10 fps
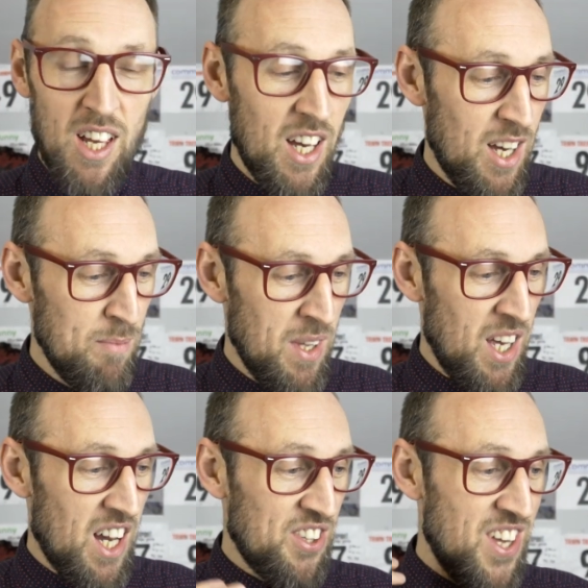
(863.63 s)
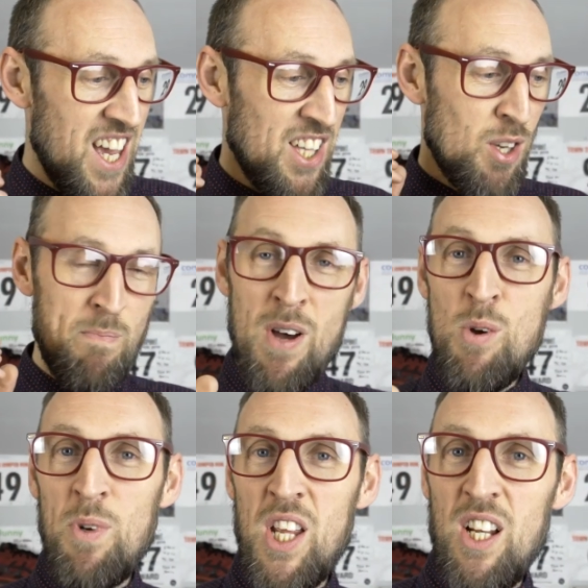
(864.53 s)
I think at the
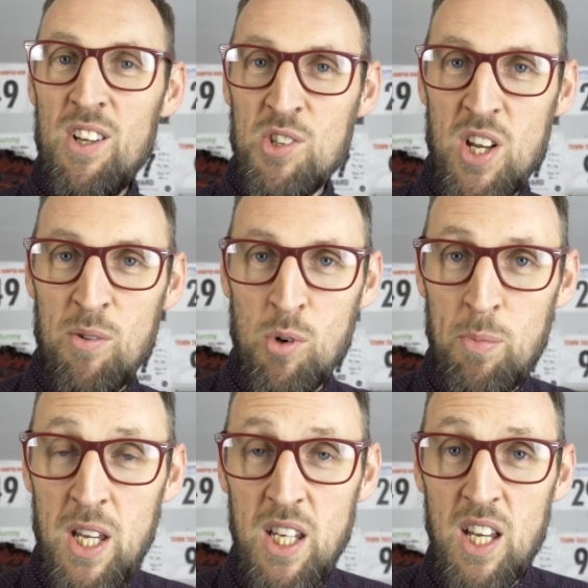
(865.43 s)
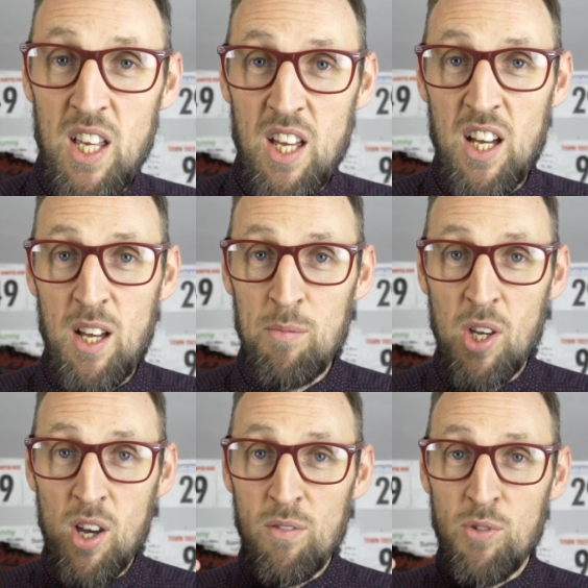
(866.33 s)
moment it looks like we'll be
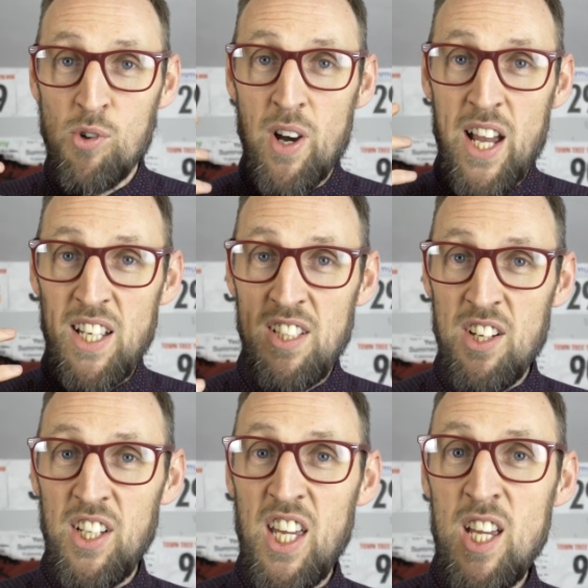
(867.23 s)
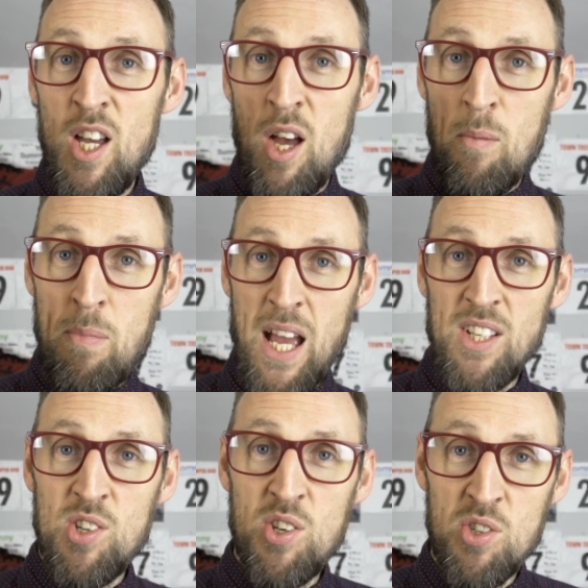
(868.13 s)
going for a Nike
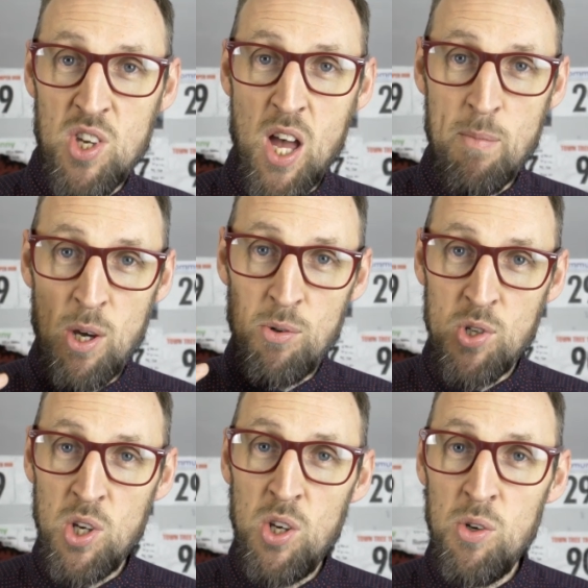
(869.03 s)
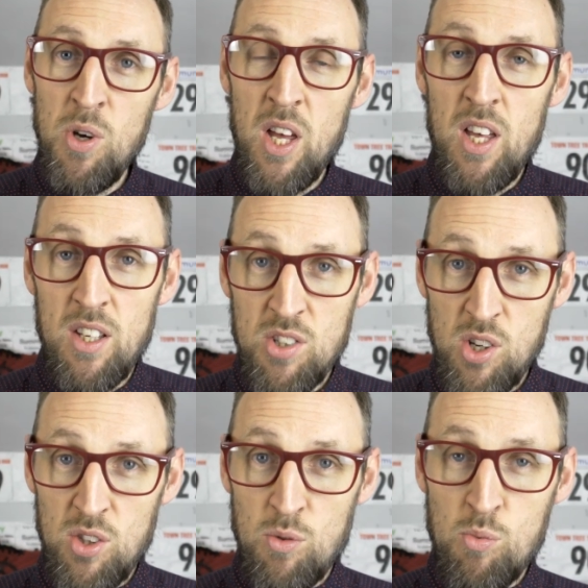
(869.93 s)
Pegasus Turbo 2
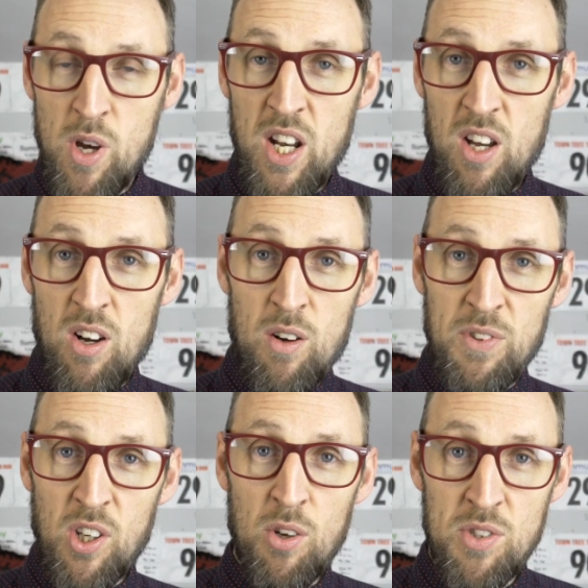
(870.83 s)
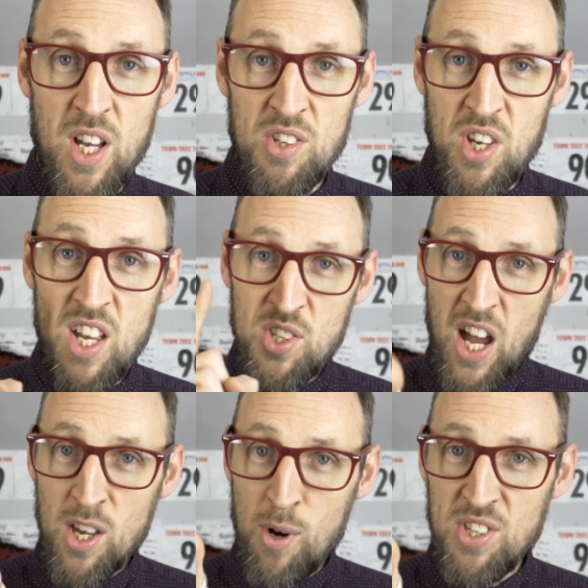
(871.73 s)
to the winner of the contest. Here's
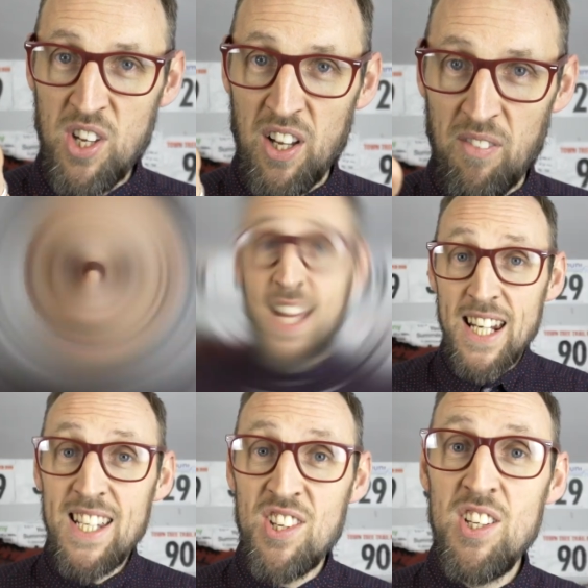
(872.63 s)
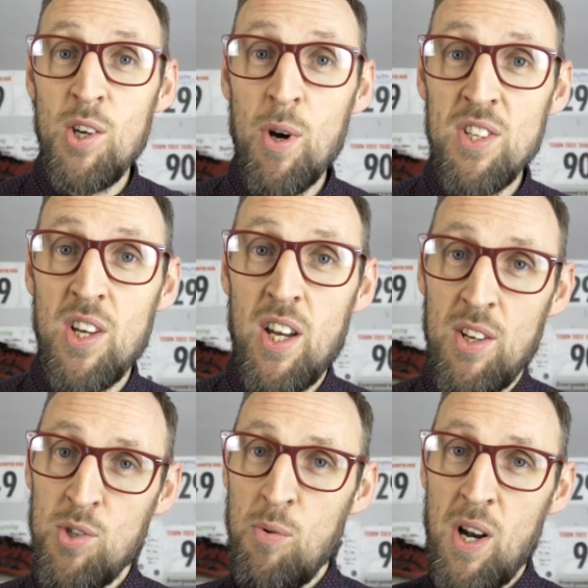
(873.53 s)
how you enter. Dead easy to
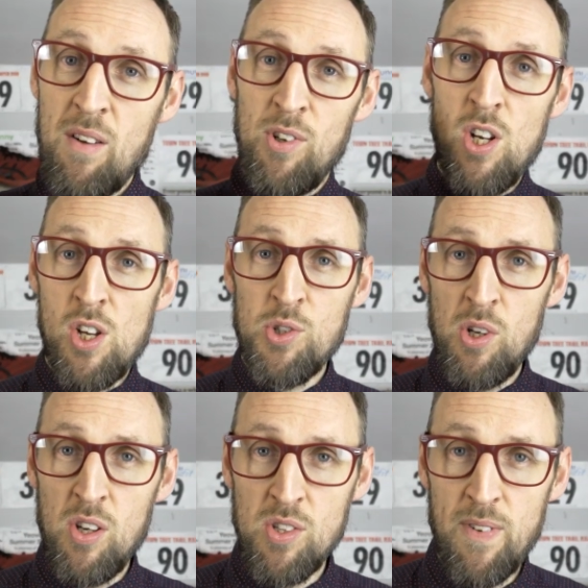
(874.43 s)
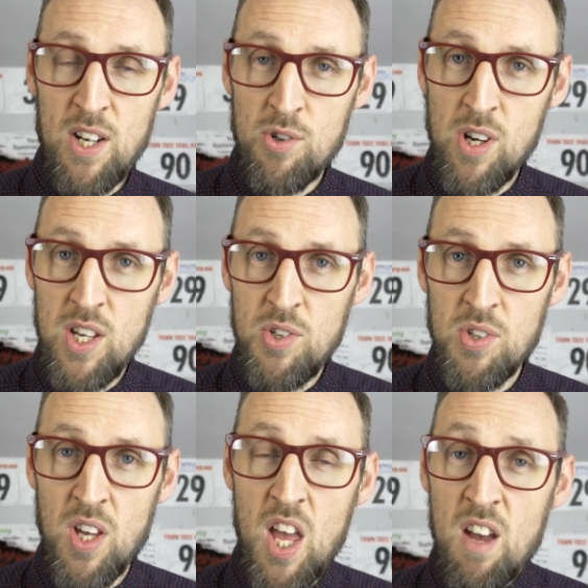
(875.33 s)
enter, so we'll have lots and lots of entries.